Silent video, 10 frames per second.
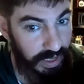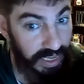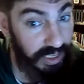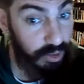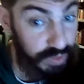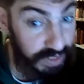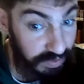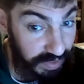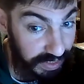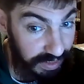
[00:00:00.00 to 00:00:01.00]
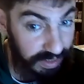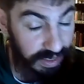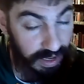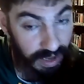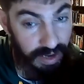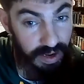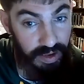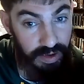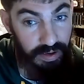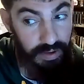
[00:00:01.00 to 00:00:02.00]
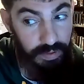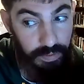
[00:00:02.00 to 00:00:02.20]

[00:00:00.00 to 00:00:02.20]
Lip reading: inclusivity and